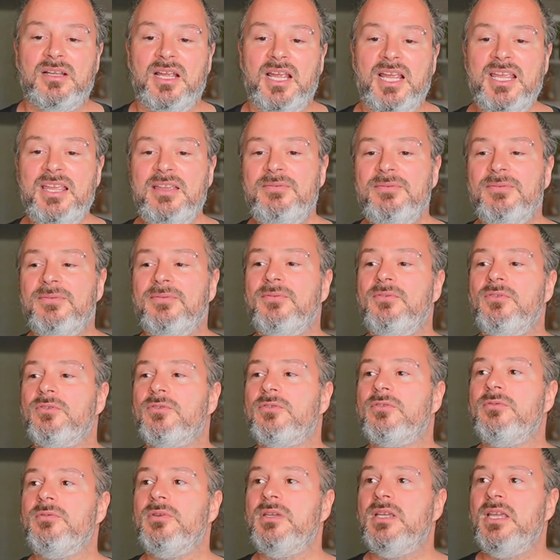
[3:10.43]
If you
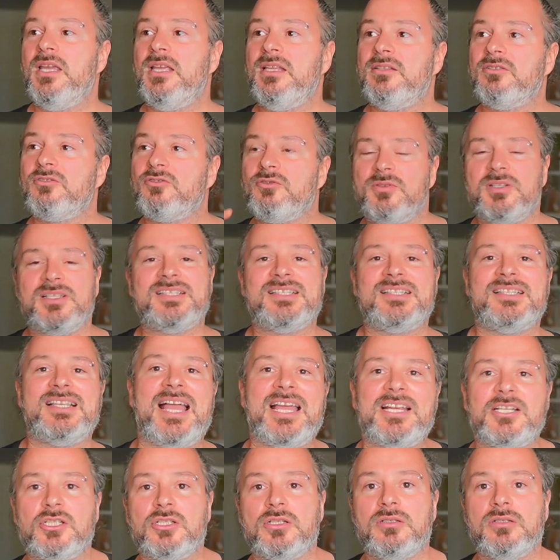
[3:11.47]
create
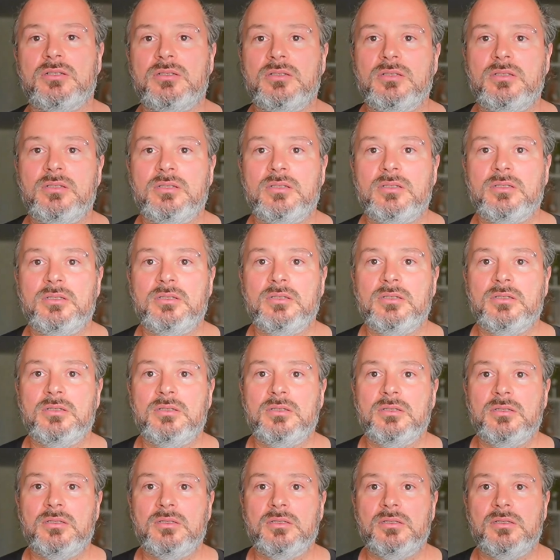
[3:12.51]
transactional
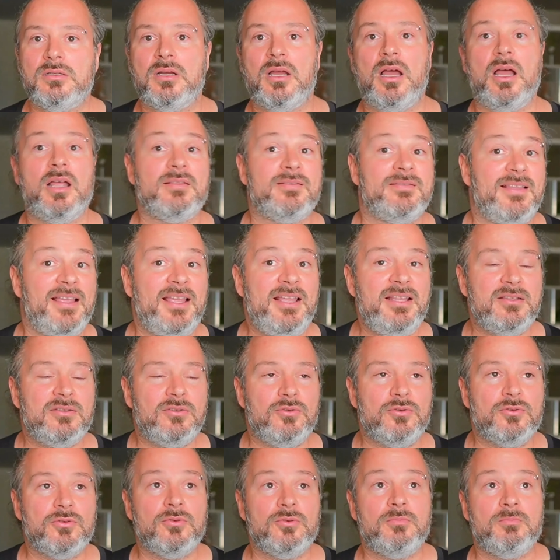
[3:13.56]
content,
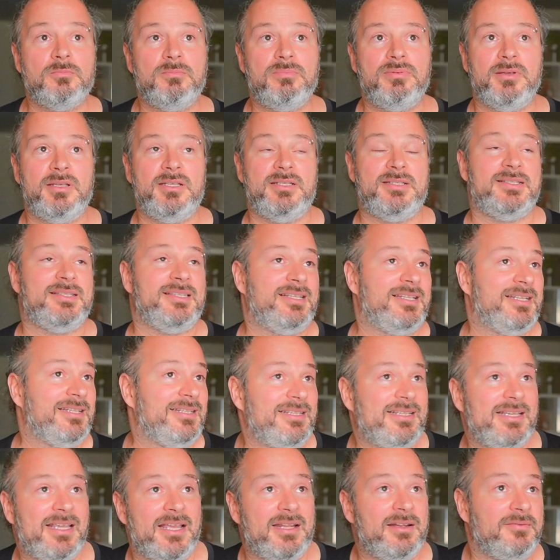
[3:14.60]
you're basically
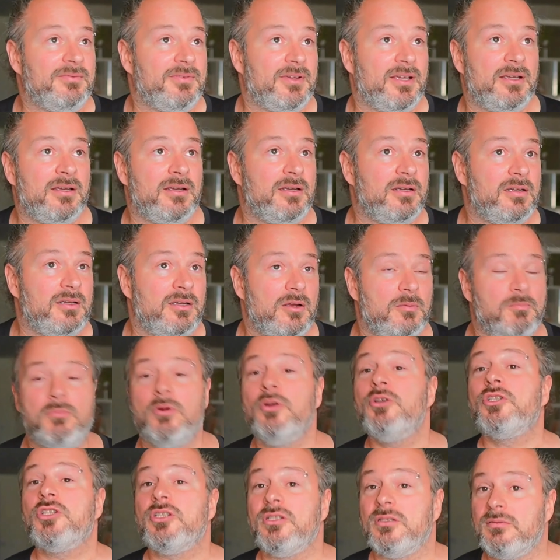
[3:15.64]
kind of a
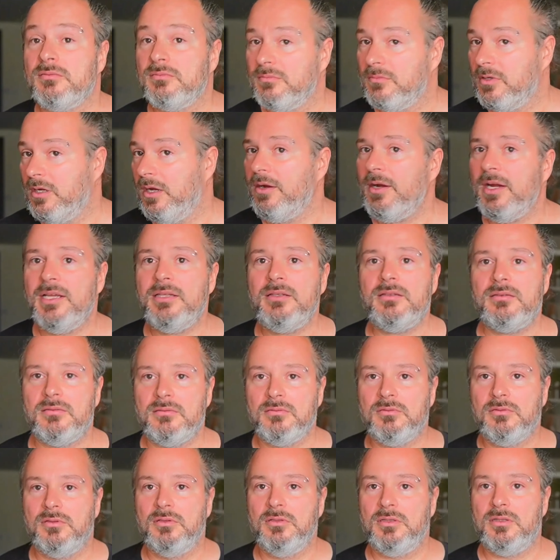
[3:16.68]
merchant. All right,
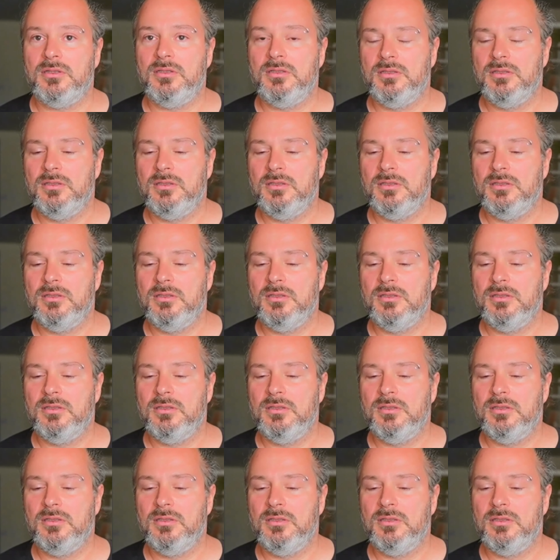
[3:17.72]
good.